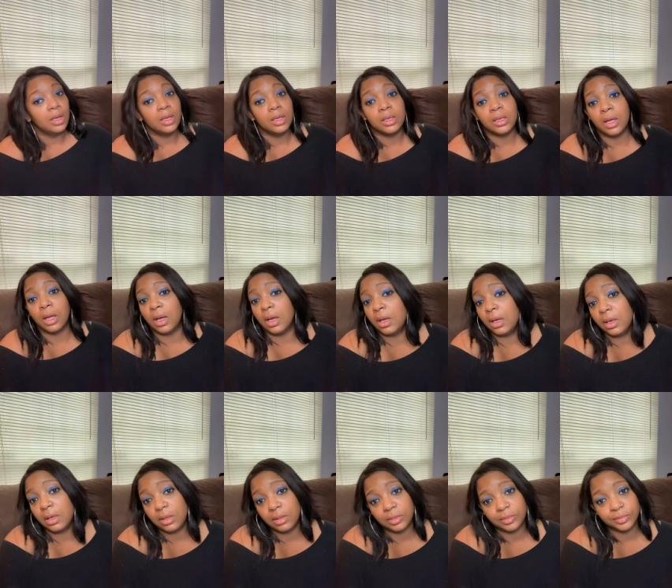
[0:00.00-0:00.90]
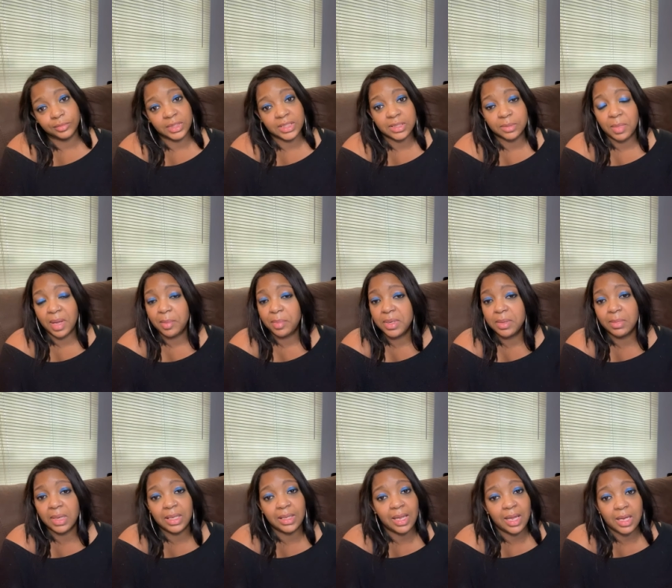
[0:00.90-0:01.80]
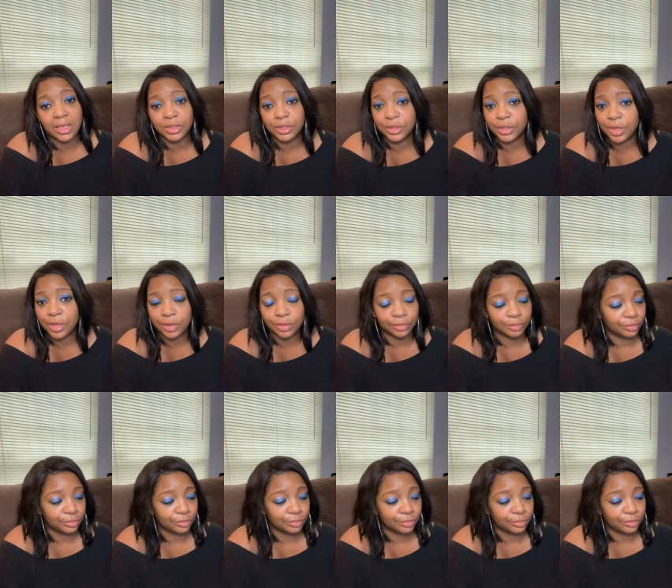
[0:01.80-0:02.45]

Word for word: Y'all, this might be my last show.